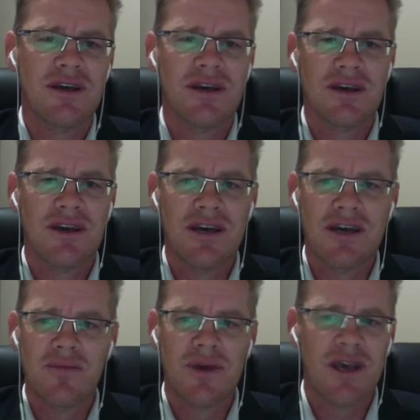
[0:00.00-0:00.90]

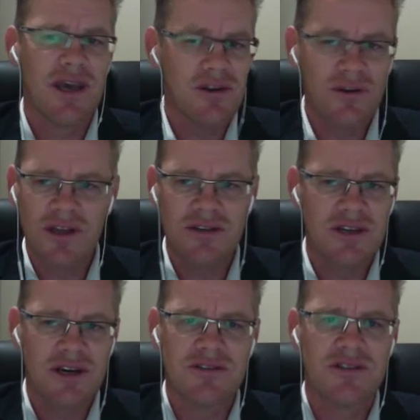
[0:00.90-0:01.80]
And all those
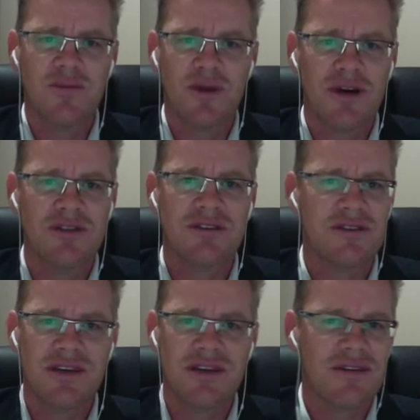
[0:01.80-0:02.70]
guys on that poster there,